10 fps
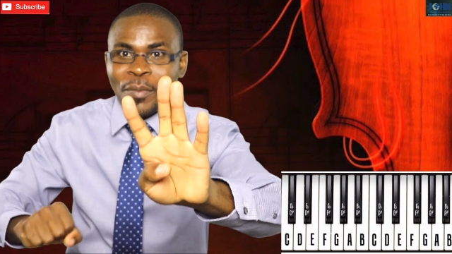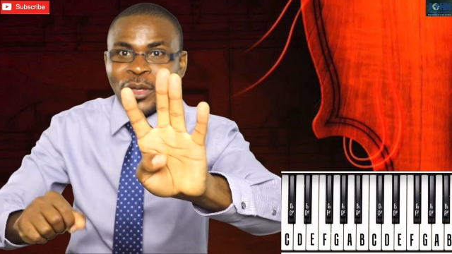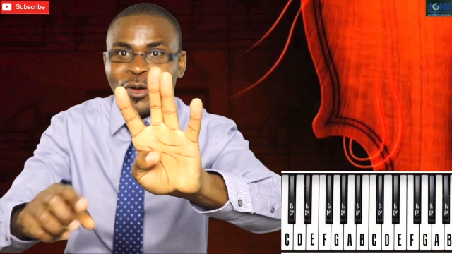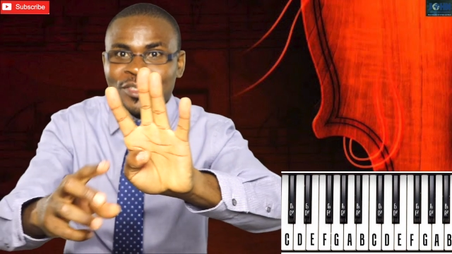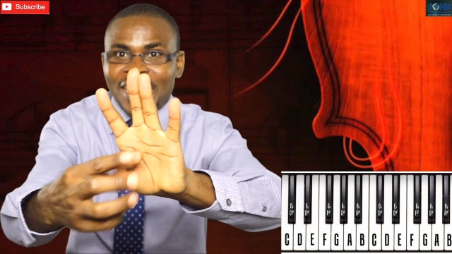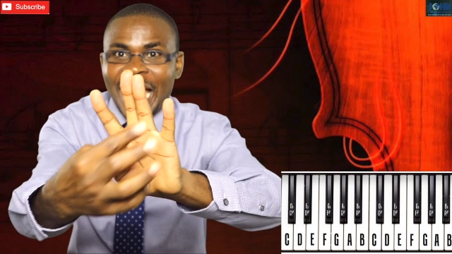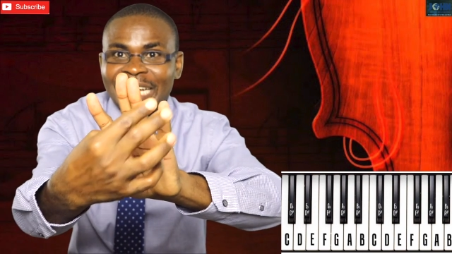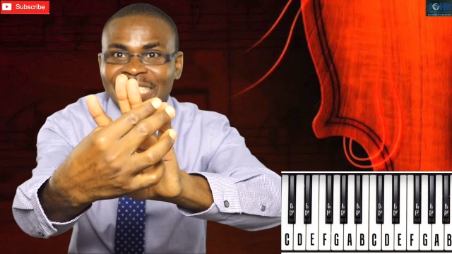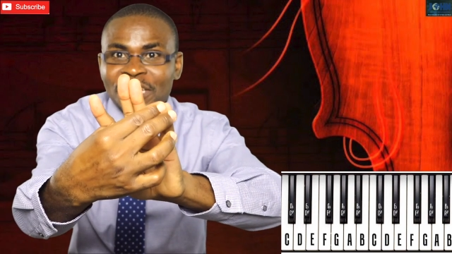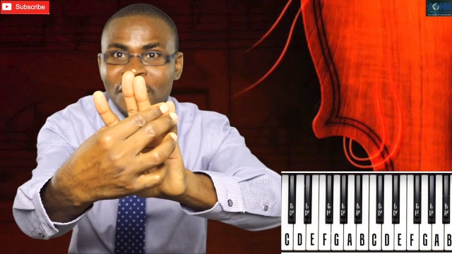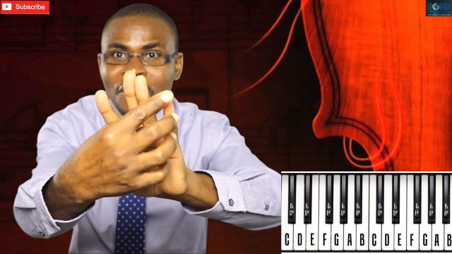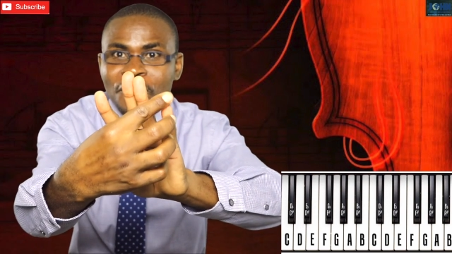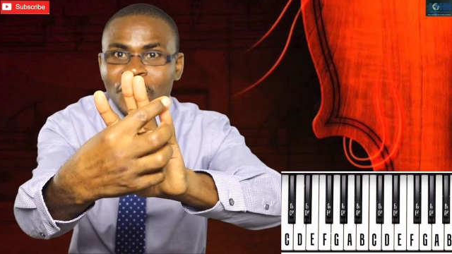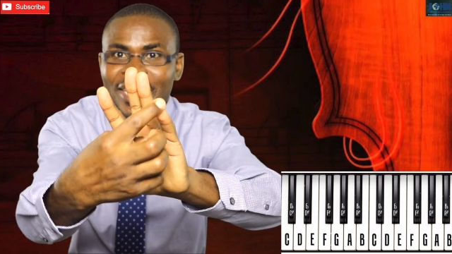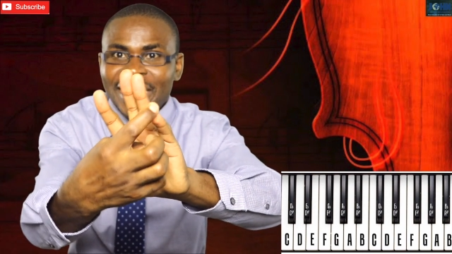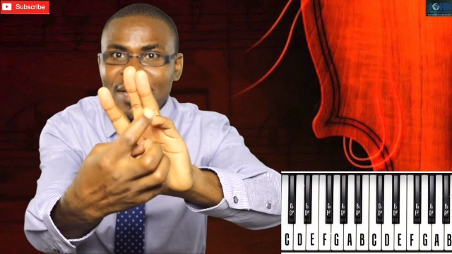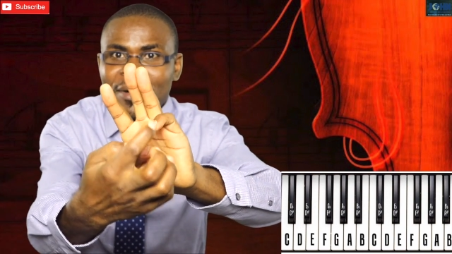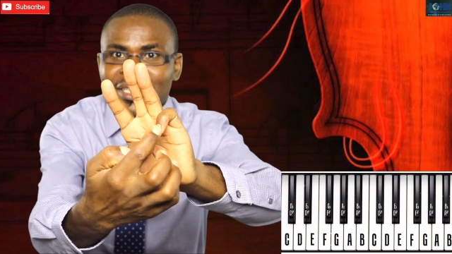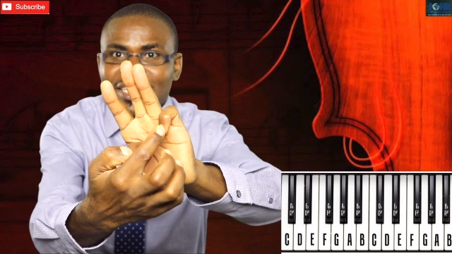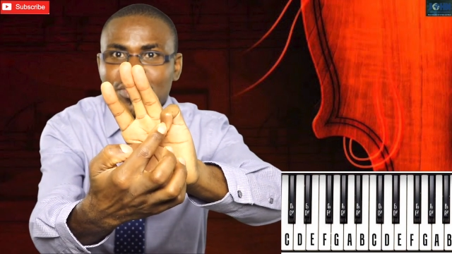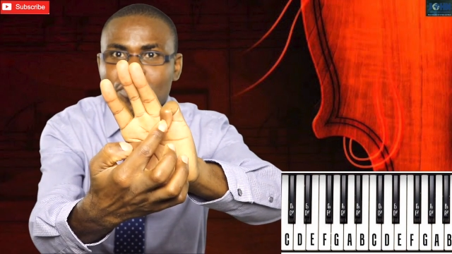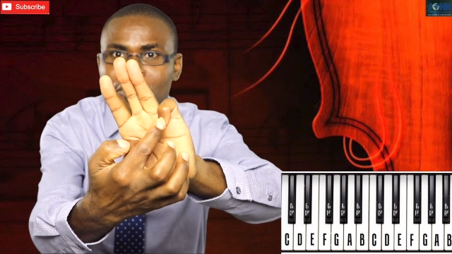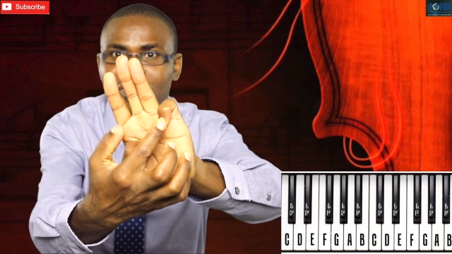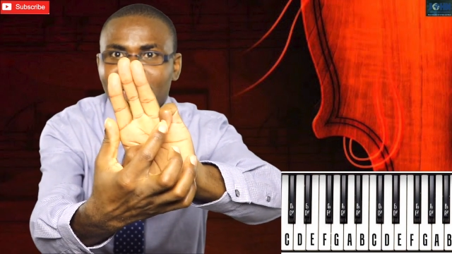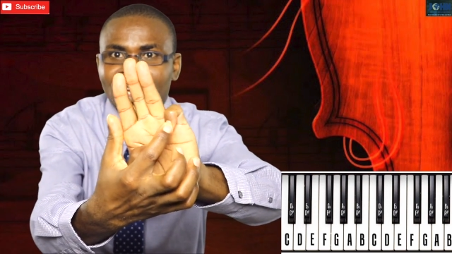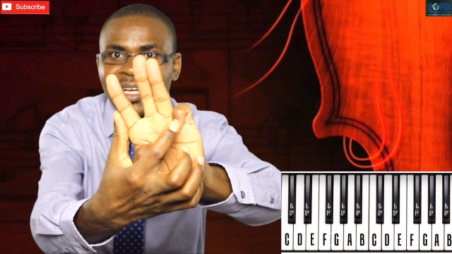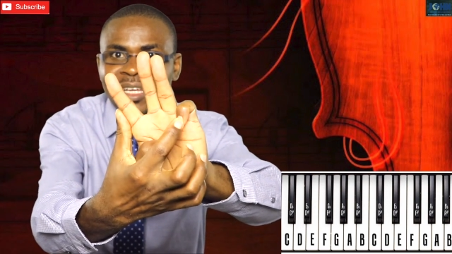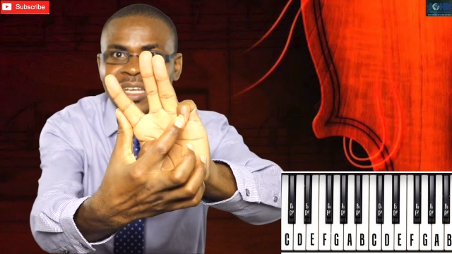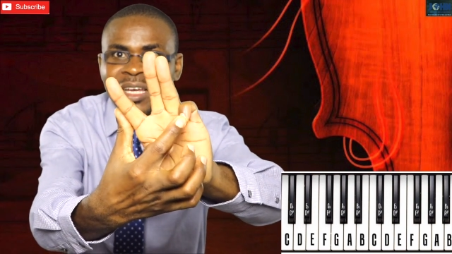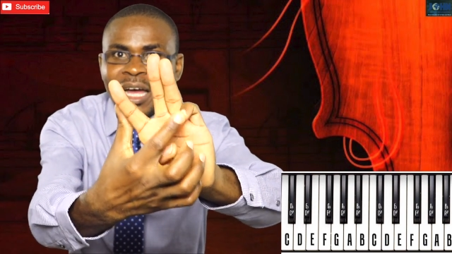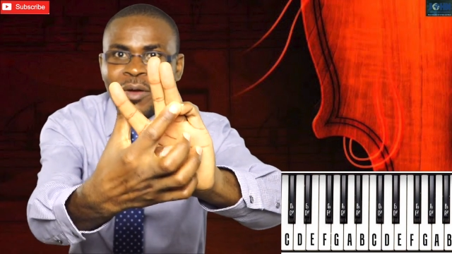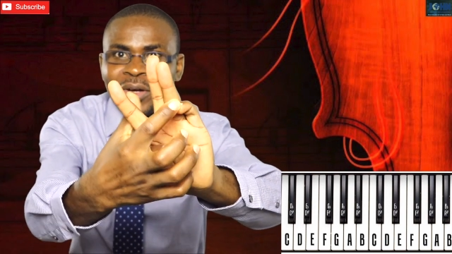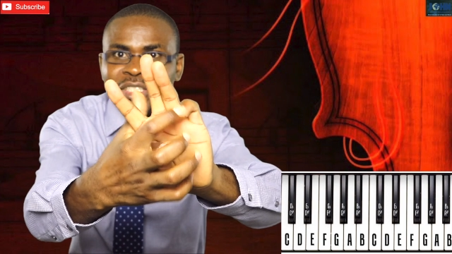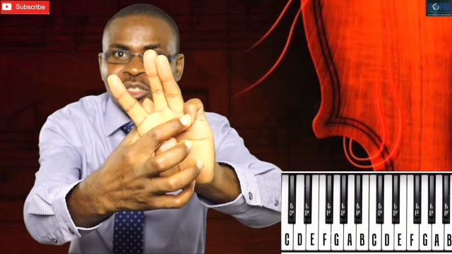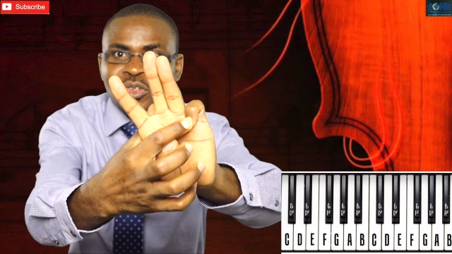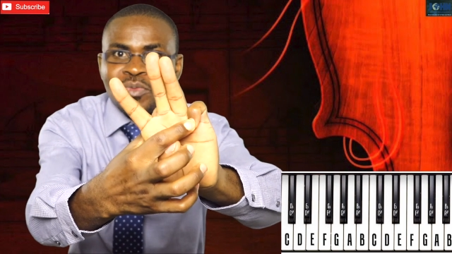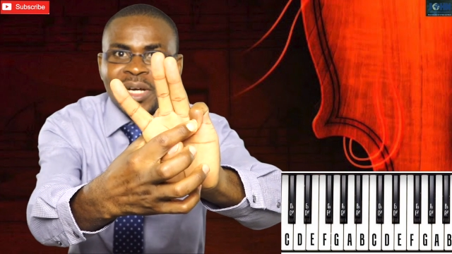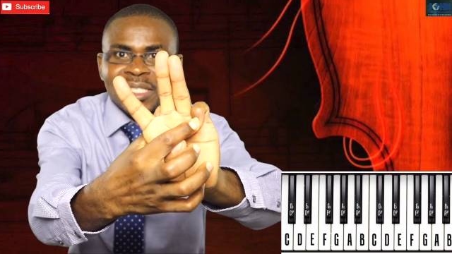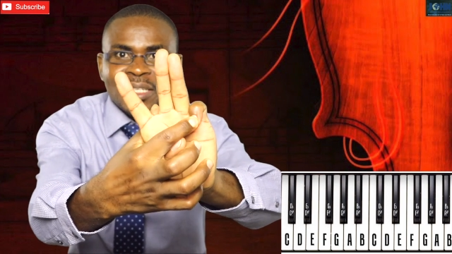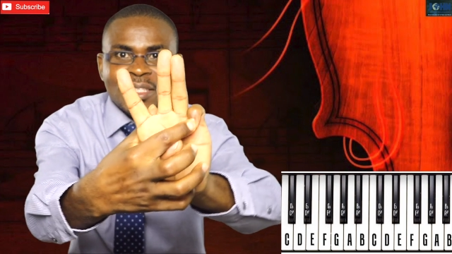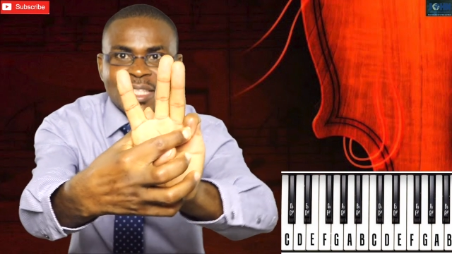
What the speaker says: Because actually, forget about the small finger. I want you to master